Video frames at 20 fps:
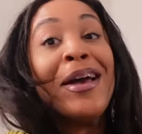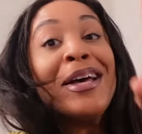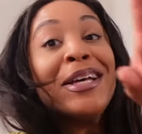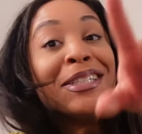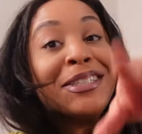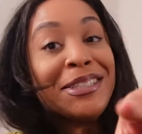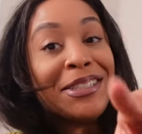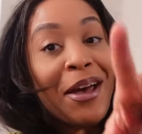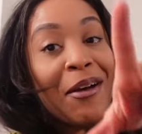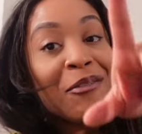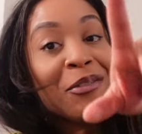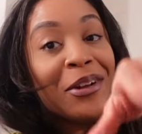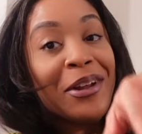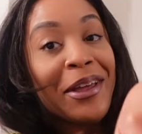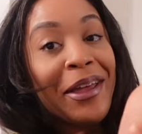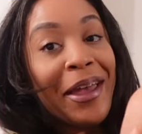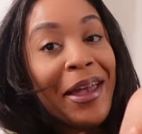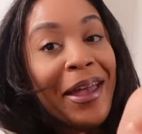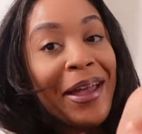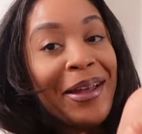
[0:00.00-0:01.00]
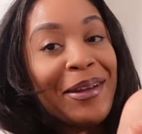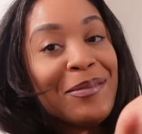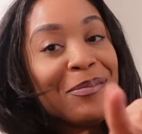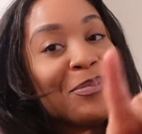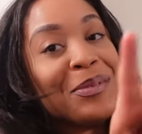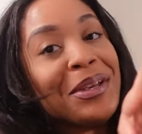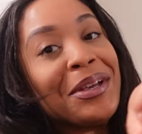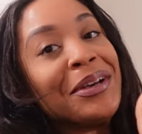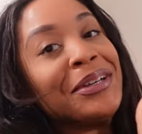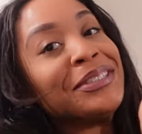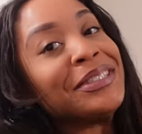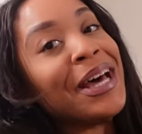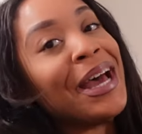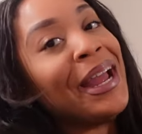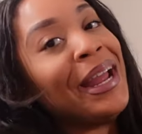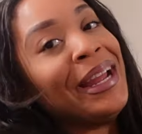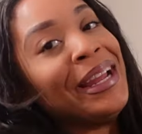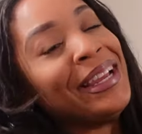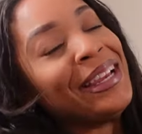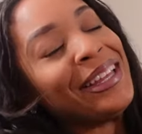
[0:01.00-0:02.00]
7 and 8 because I
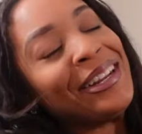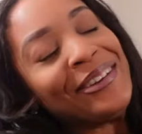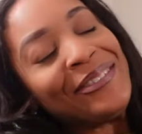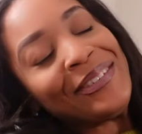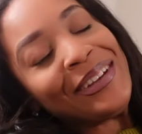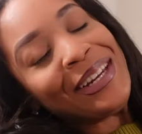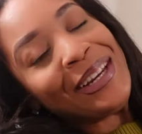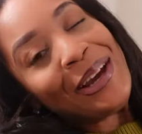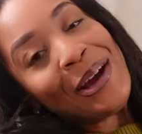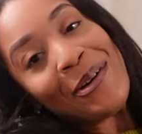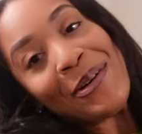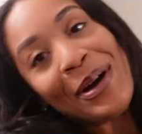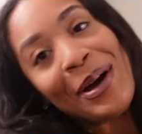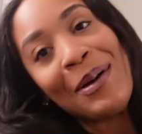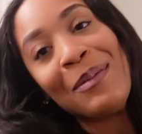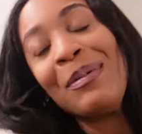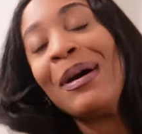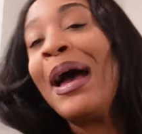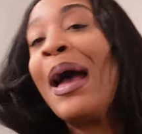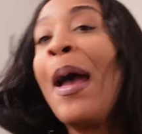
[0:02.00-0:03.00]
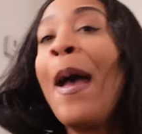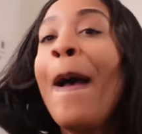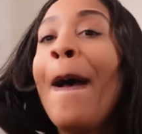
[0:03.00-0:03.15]
didn't get a video up.